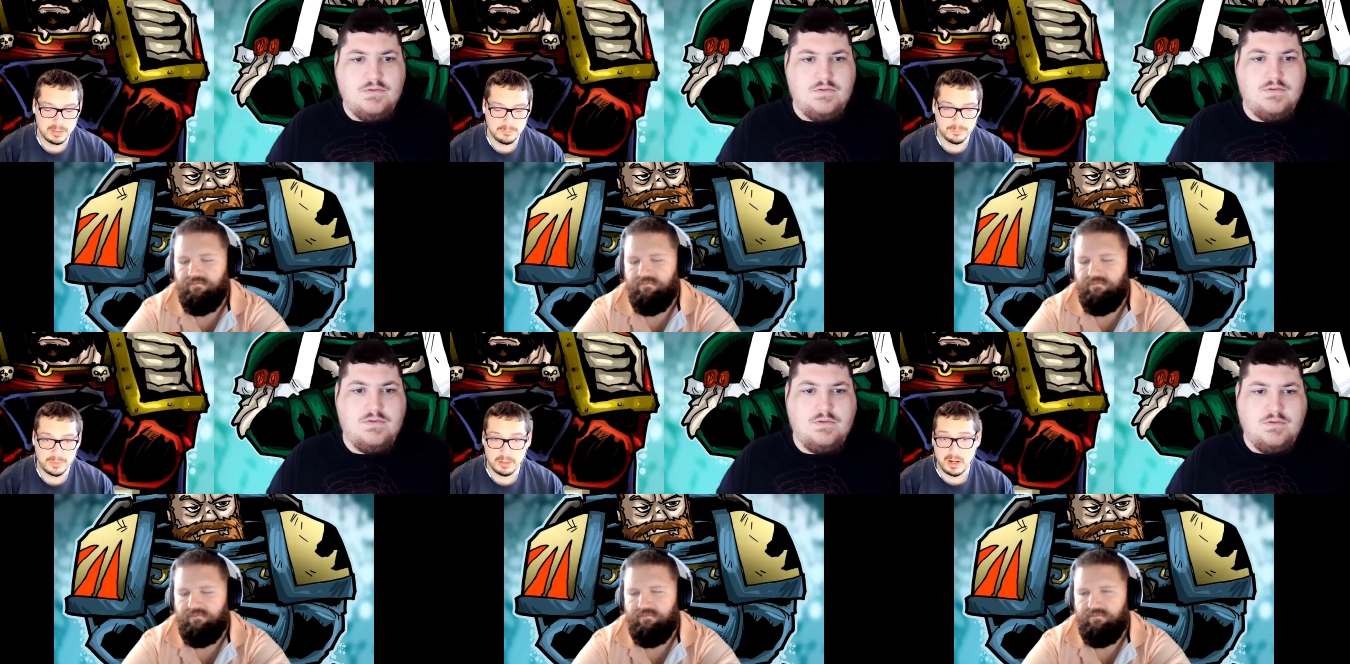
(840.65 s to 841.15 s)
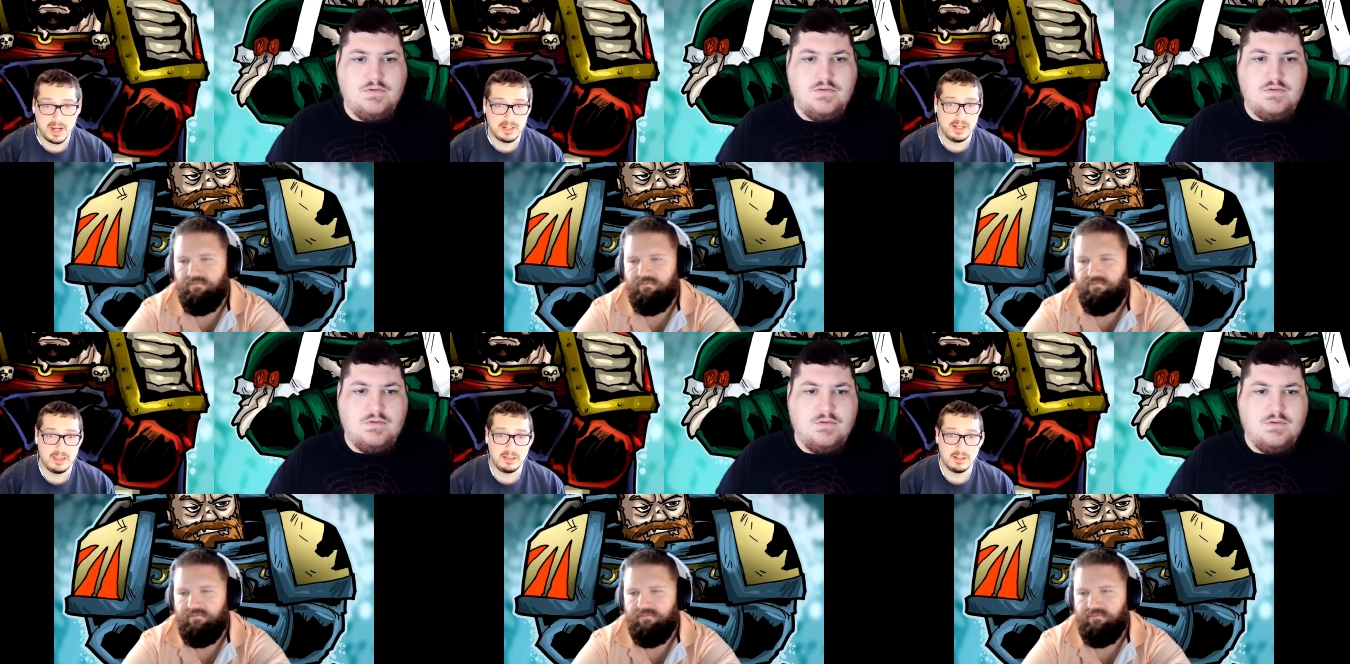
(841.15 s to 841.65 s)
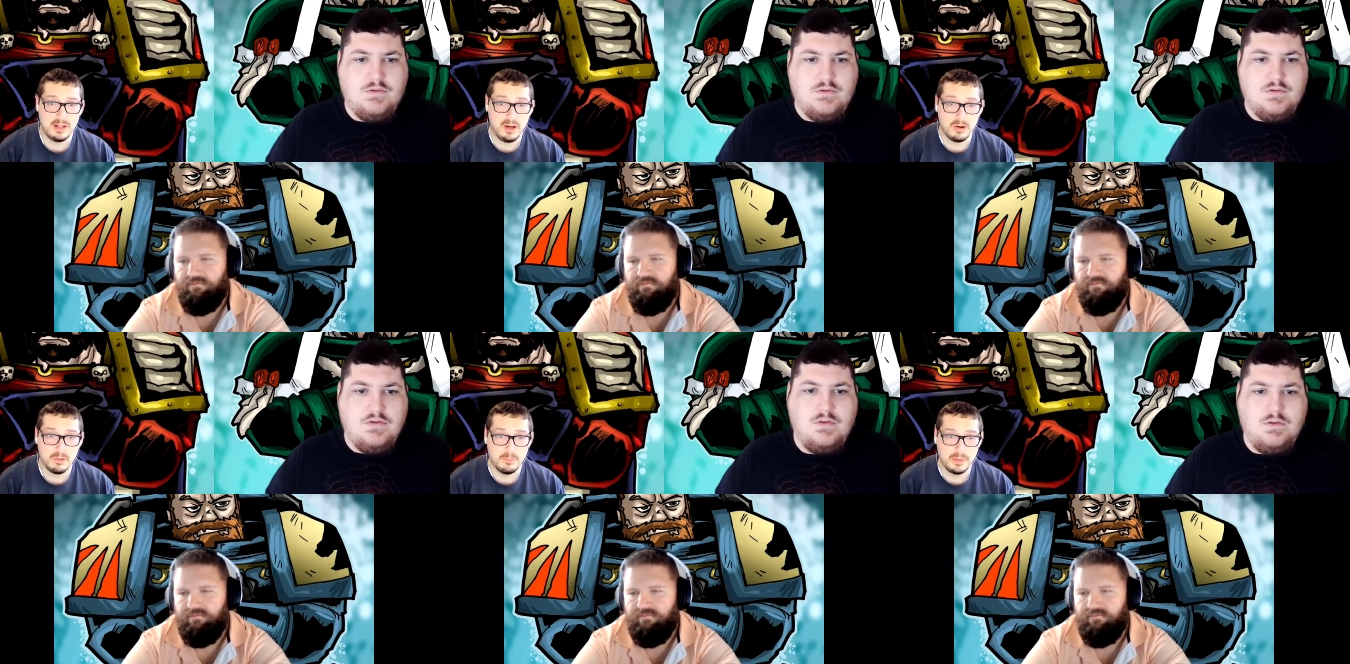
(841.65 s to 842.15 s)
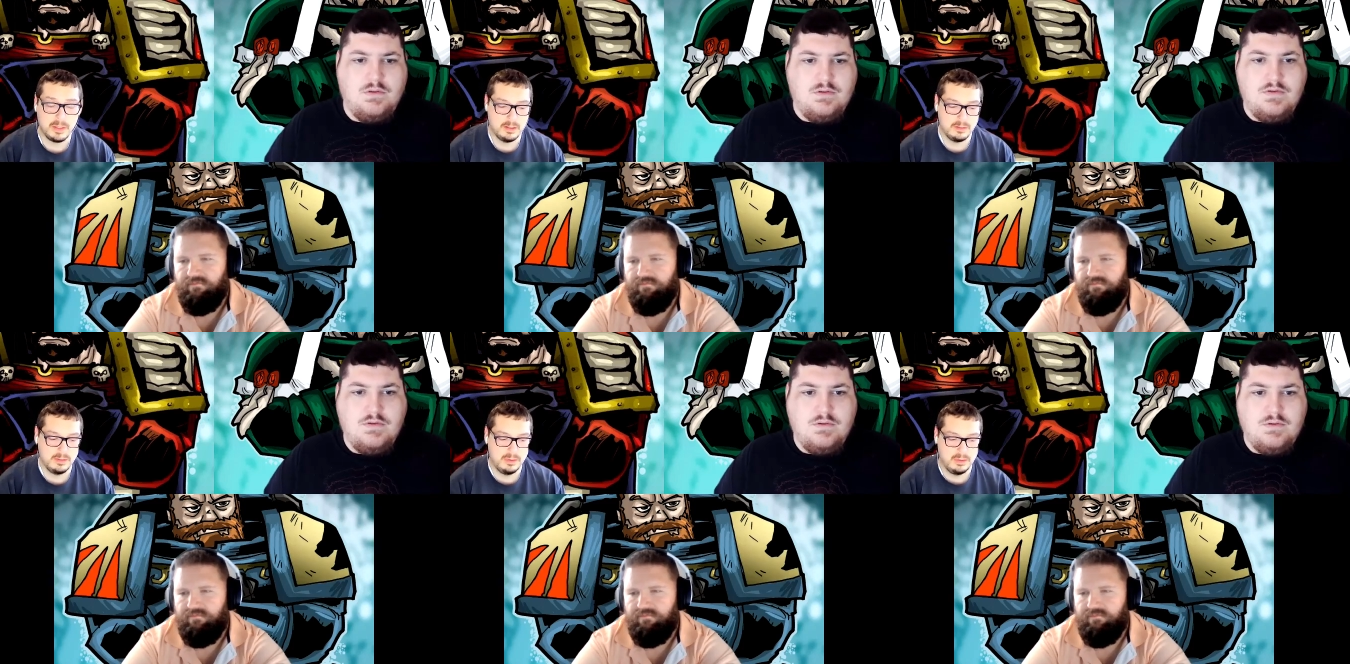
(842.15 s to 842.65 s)
Speaker 1: they're hightailing it out
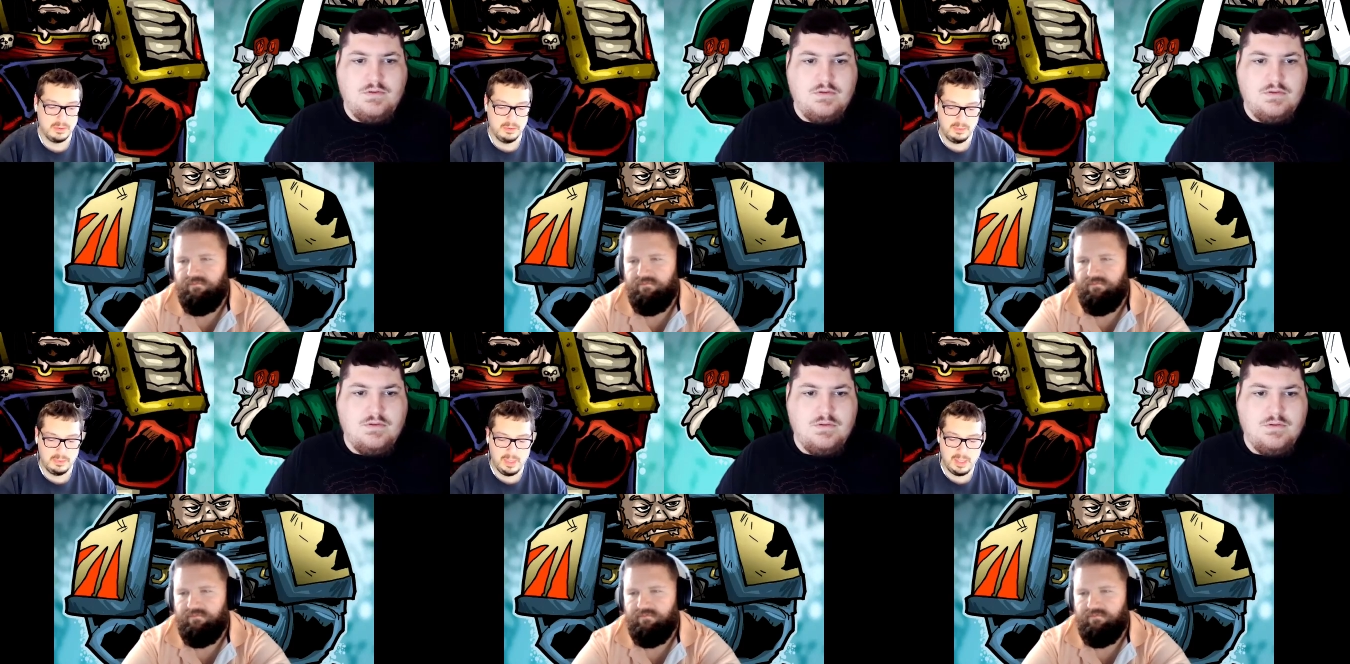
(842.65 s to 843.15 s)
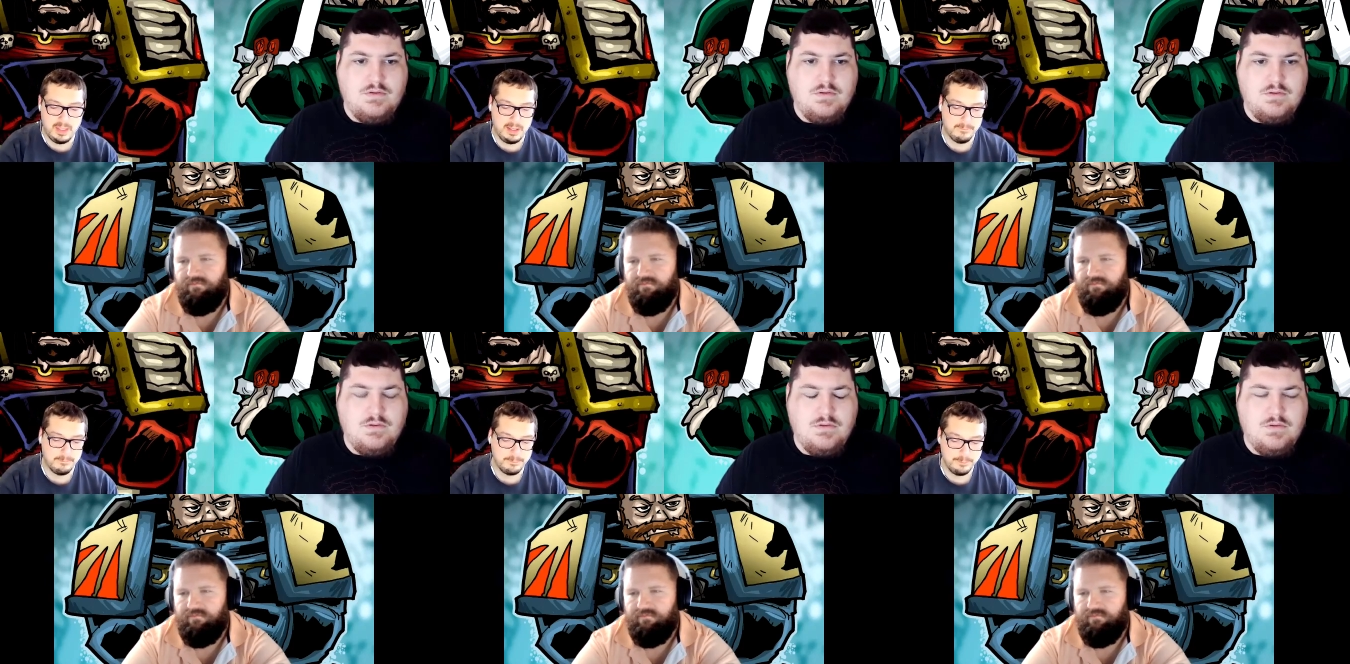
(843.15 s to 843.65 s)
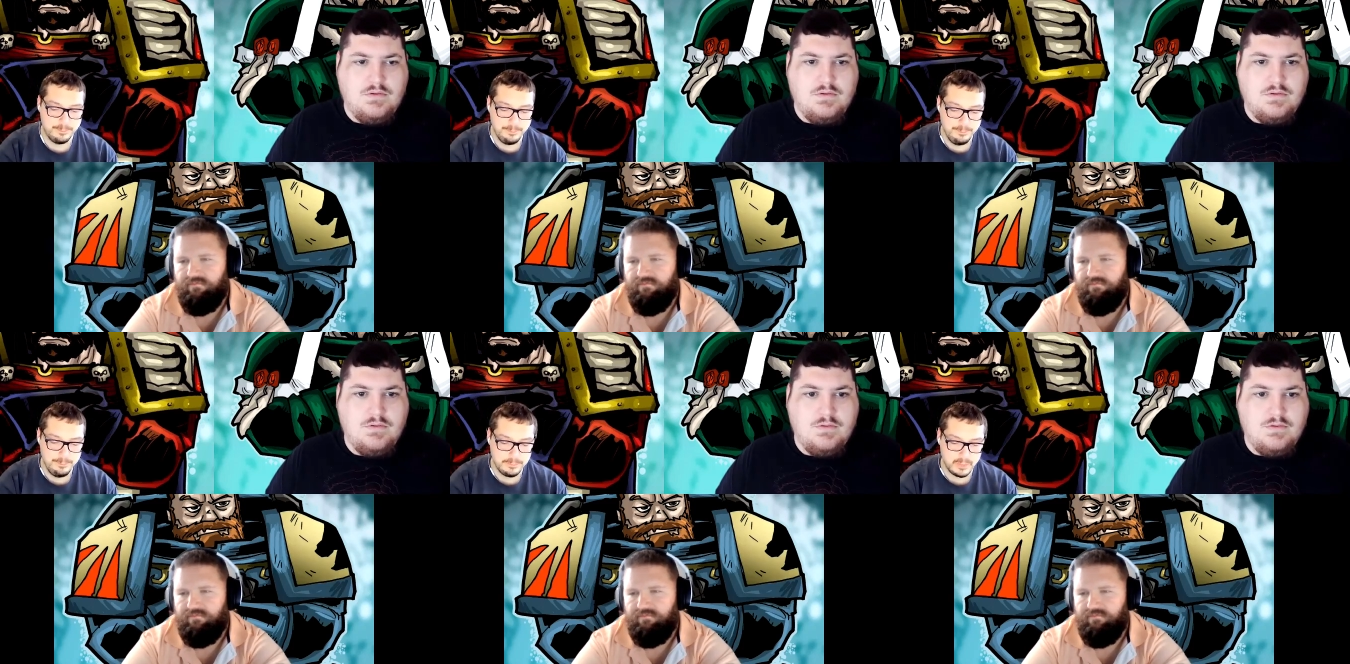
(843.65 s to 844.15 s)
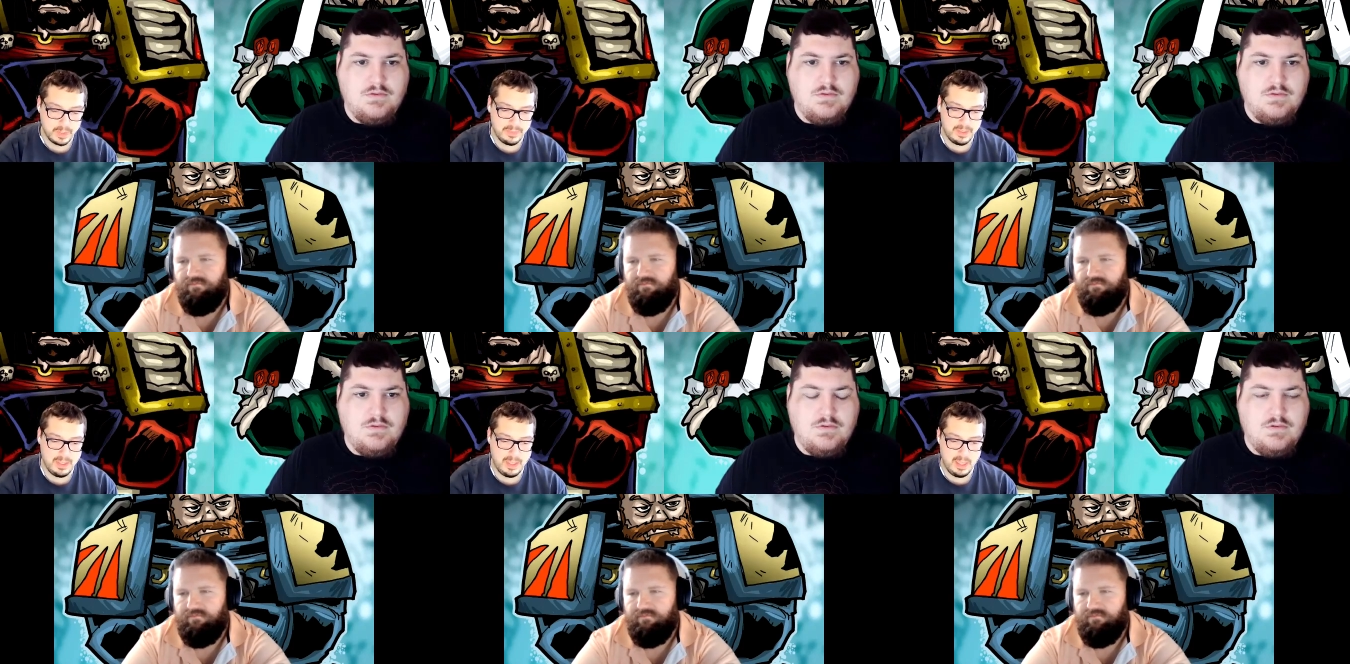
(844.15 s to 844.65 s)
because they
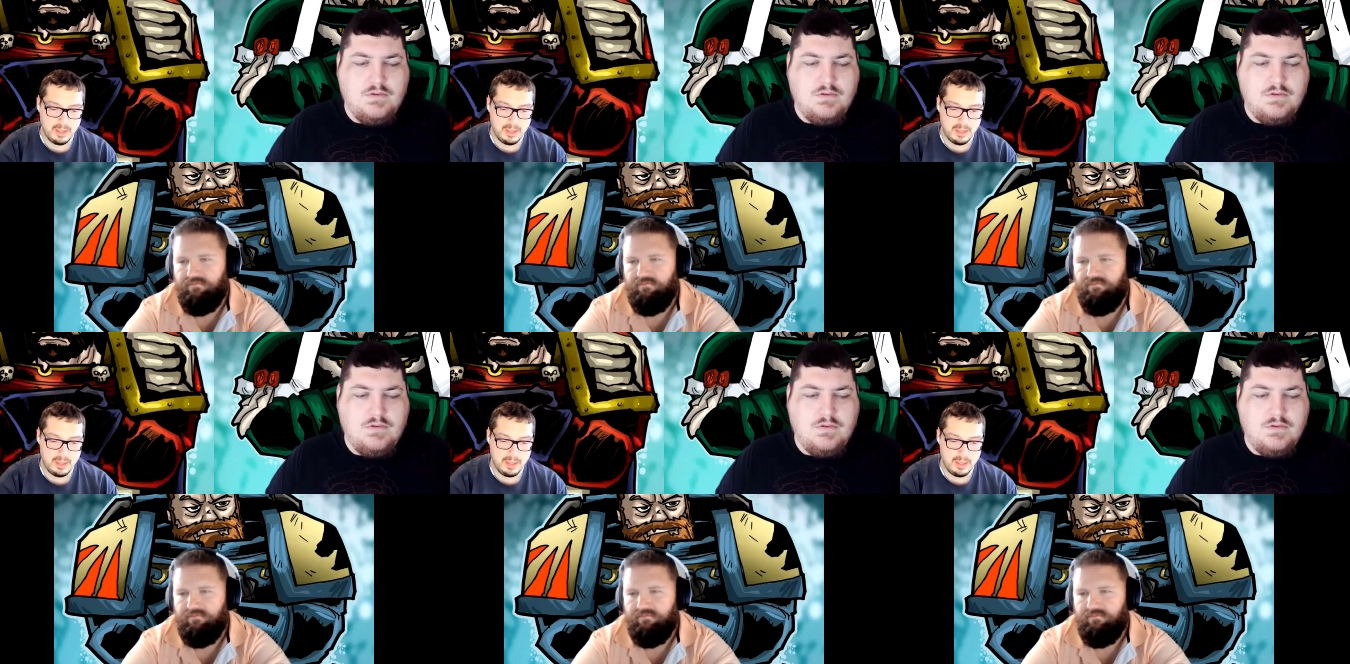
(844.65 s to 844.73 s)
they have